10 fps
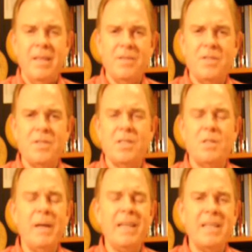This is a
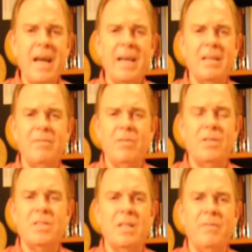spectacular
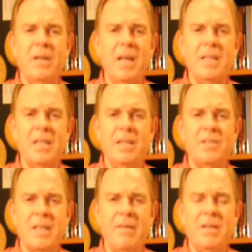version of an
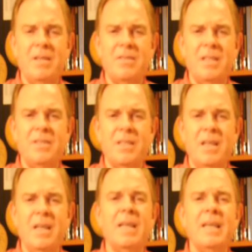1870
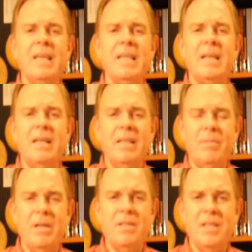cc
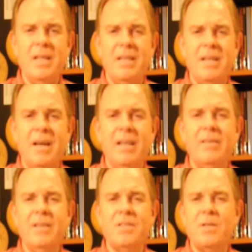Liberty Seated
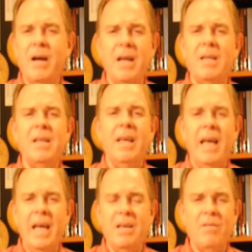dollar that's graded
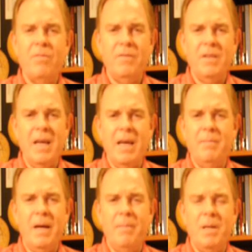
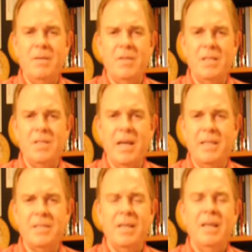AU58 by
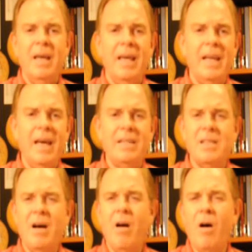PCGS and
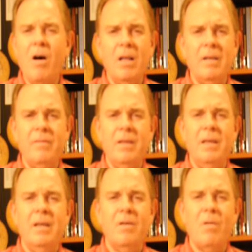has all of
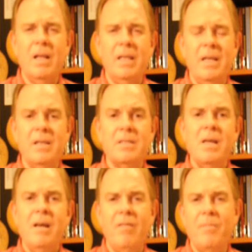the qualities
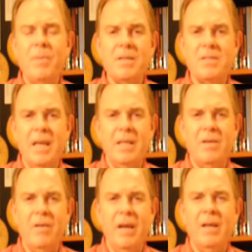of a mint state
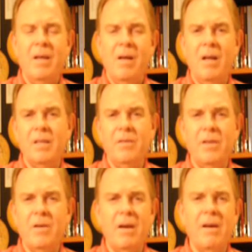coin, although
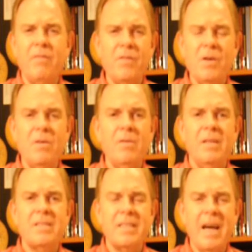there are a few
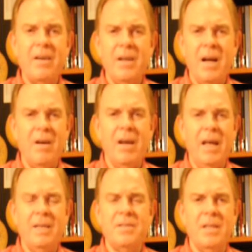scattered
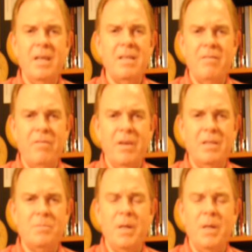hairlines in the fields.